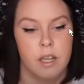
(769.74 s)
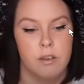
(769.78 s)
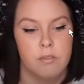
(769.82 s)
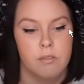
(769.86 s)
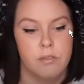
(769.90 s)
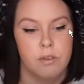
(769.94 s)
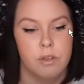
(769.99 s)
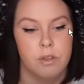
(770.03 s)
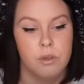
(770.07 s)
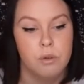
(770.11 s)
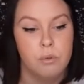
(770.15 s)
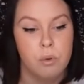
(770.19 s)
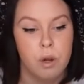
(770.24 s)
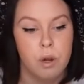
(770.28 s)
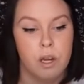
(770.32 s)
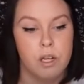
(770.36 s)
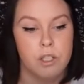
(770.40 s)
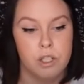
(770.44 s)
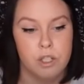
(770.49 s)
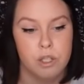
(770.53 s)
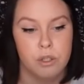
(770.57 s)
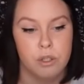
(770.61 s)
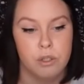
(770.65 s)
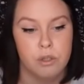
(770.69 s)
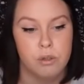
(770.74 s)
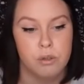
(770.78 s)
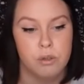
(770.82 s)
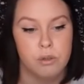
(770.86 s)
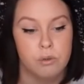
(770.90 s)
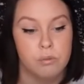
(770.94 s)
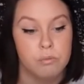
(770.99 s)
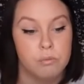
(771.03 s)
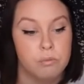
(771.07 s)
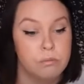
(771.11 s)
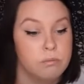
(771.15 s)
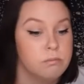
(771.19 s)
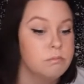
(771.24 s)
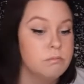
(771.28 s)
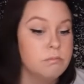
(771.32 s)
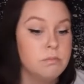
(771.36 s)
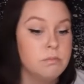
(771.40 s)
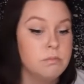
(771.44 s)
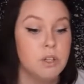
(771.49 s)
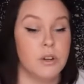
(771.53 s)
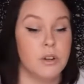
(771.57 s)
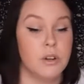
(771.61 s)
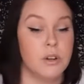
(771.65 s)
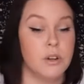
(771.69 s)
If you want to
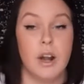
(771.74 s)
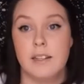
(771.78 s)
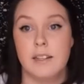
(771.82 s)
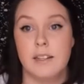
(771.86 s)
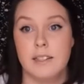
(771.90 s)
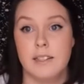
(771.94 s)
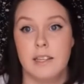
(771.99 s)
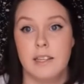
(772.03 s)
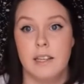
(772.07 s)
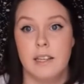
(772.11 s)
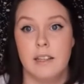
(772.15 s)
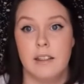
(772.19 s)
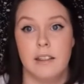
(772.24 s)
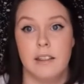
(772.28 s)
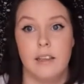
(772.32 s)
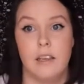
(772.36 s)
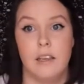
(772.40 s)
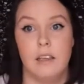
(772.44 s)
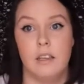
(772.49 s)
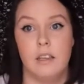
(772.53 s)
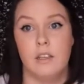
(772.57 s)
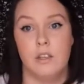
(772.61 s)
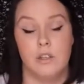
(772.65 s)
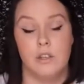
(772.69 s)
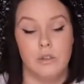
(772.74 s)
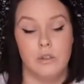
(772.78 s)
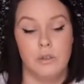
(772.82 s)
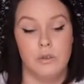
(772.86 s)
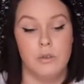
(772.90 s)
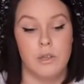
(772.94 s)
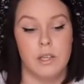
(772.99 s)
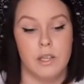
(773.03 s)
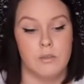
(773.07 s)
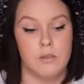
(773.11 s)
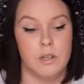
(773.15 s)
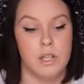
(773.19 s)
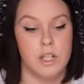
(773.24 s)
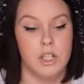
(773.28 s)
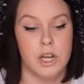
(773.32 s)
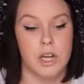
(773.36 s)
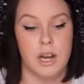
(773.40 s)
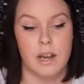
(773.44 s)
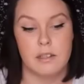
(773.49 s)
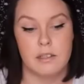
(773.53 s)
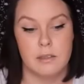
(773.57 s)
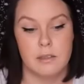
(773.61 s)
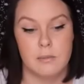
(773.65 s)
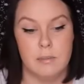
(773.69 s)
correct anything, you can reach
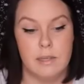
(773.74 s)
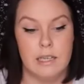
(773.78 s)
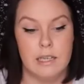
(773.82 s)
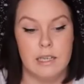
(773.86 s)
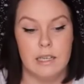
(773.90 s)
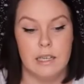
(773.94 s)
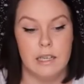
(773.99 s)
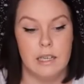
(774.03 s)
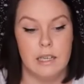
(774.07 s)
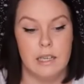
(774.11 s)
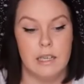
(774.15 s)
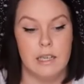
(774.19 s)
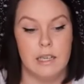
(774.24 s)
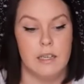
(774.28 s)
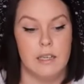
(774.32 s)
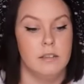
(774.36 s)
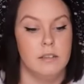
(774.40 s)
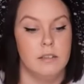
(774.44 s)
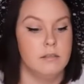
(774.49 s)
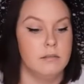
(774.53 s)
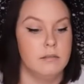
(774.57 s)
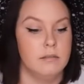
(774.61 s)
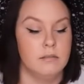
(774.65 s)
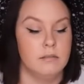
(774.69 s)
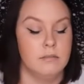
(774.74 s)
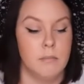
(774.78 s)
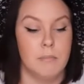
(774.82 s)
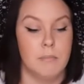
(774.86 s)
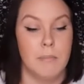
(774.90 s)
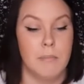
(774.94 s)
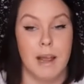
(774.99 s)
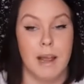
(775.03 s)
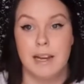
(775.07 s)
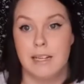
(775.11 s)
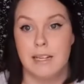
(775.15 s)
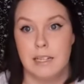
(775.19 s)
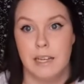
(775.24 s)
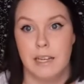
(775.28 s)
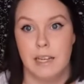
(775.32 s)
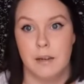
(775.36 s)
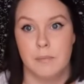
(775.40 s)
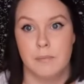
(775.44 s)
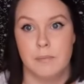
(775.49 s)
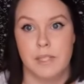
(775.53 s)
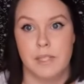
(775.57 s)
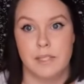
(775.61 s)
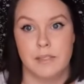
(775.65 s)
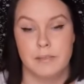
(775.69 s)
out to me in my
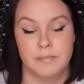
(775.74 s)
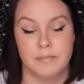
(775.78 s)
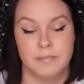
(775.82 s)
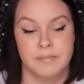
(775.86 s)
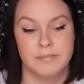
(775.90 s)
DMs.